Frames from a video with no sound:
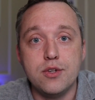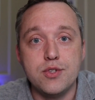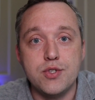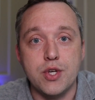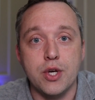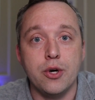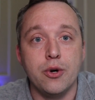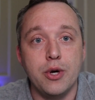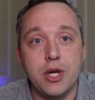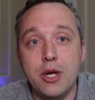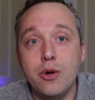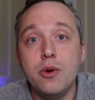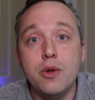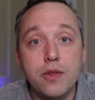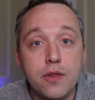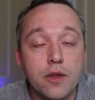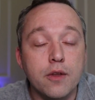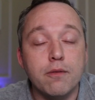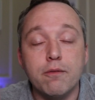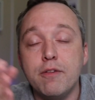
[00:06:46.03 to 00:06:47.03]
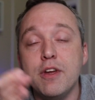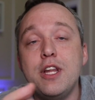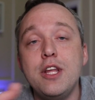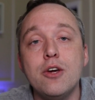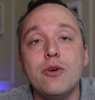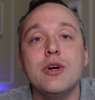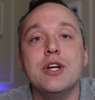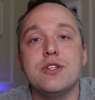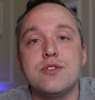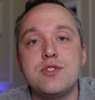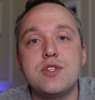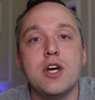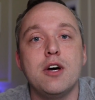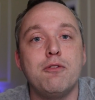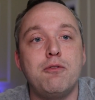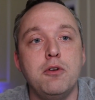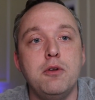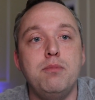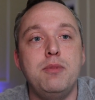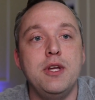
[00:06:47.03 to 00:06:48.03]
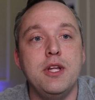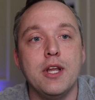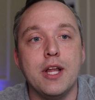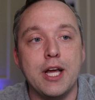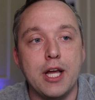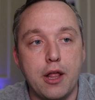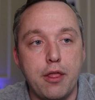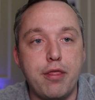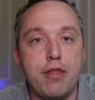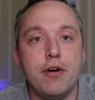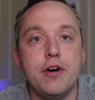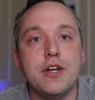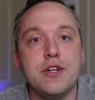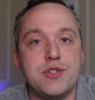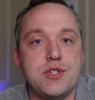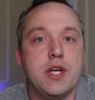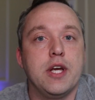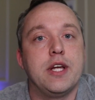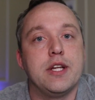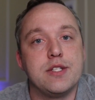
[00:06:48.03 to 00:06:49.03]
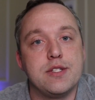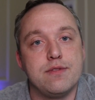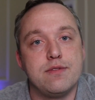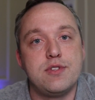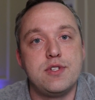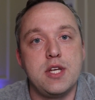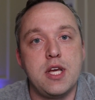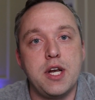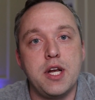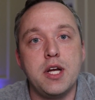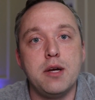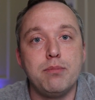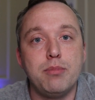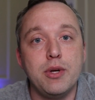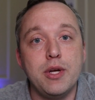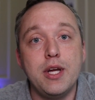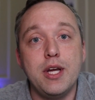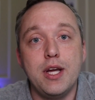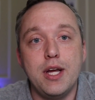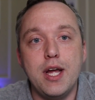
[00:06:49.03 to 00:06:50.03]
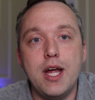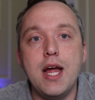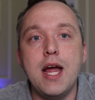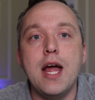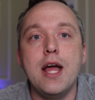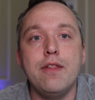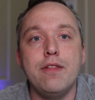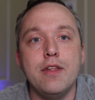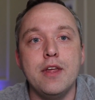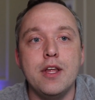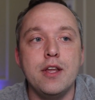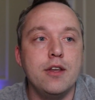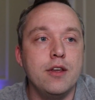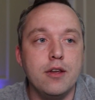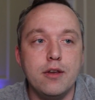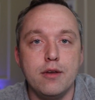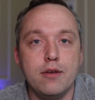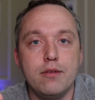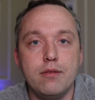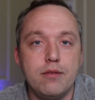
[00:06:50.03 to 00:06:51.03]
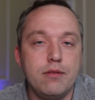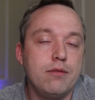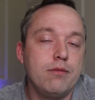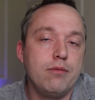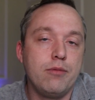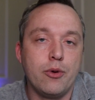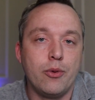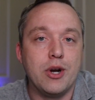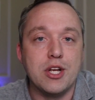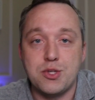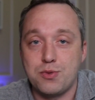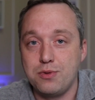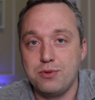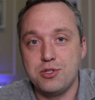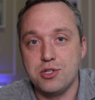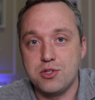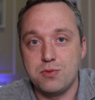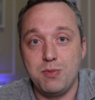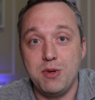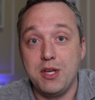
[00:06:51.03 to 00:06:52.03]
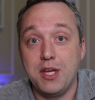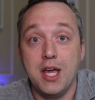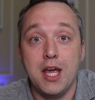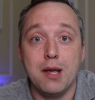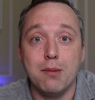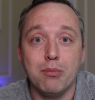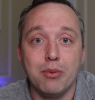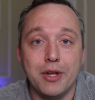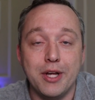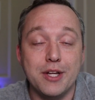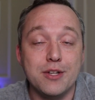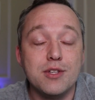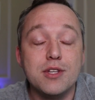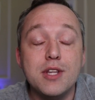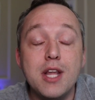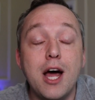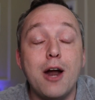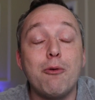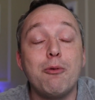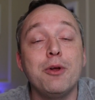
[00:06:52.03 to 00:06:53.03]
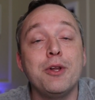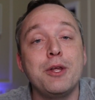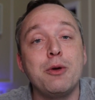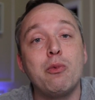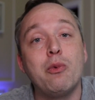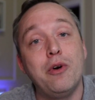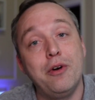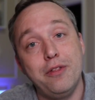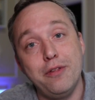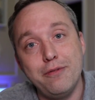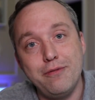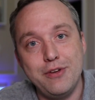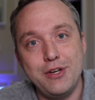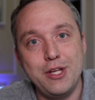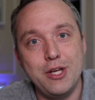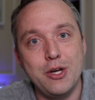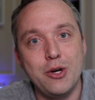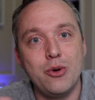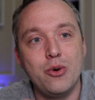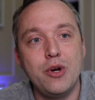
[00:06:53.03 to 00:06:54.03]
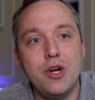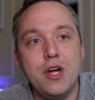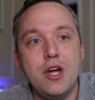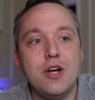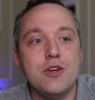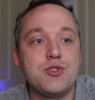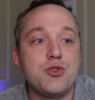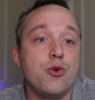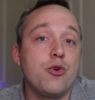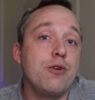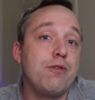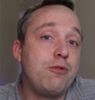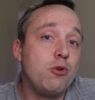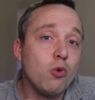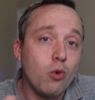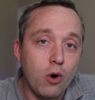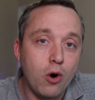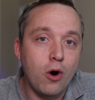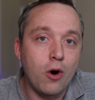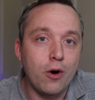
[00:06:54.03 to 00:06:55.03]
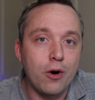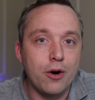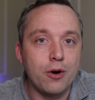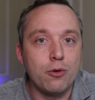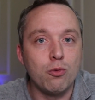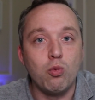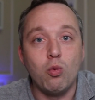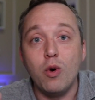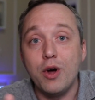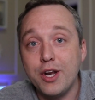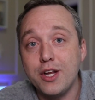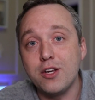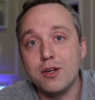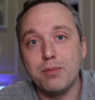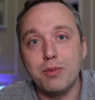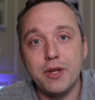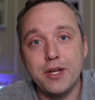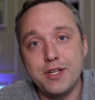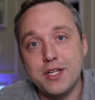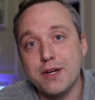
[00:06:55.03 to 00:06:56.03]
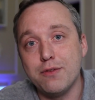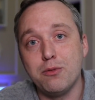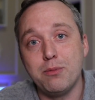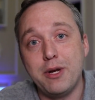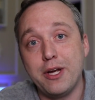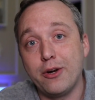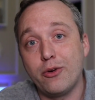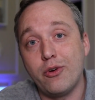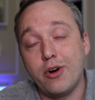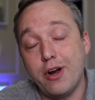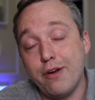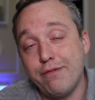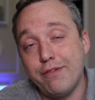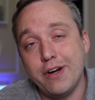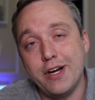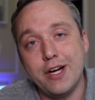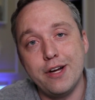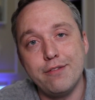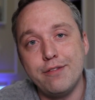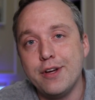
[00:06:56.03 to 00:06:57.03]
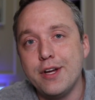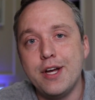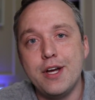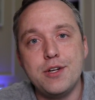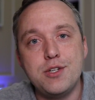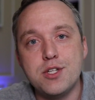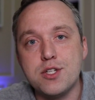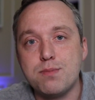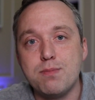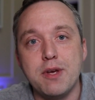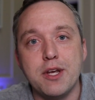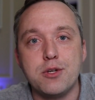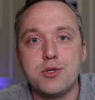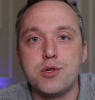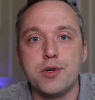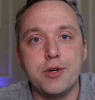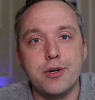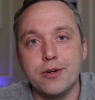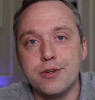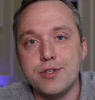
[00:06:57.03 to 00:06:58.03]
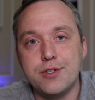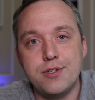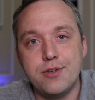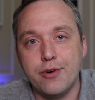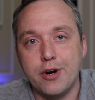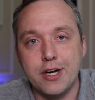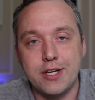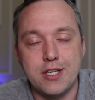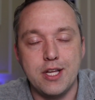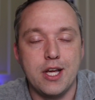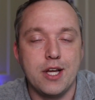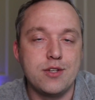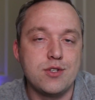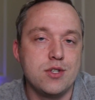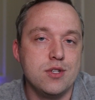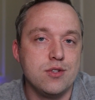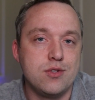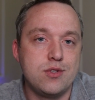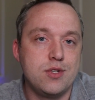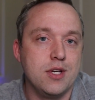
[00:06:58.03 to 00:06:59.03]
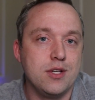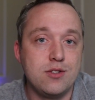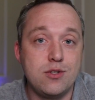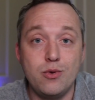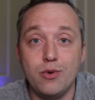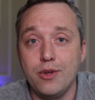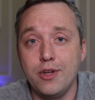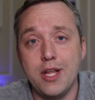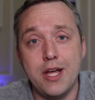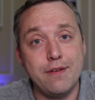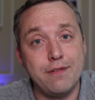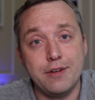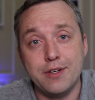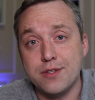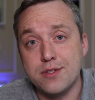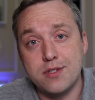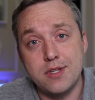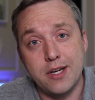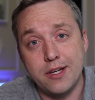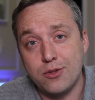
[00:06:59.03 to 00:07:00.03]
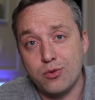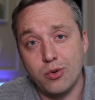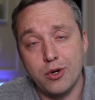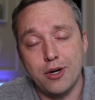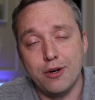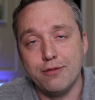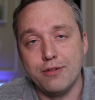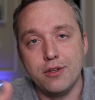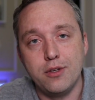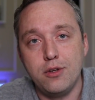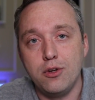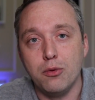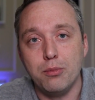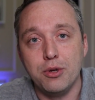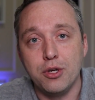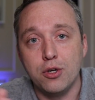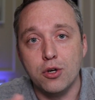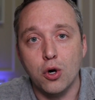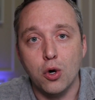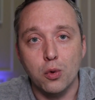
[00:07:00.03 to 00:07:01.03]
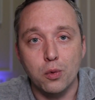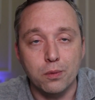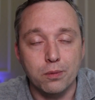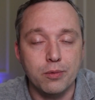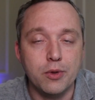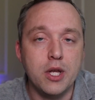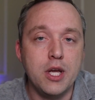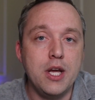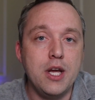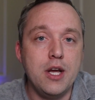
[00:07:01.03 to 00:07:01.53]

So it, the video itself would be like 30 seconds of setup and then the rest would just be gameplay. Not really worth a video. So if you are wanting to play Devil May Cry 5, just make sure your DirectX is set to 11 instead of 12 and you'll be golden.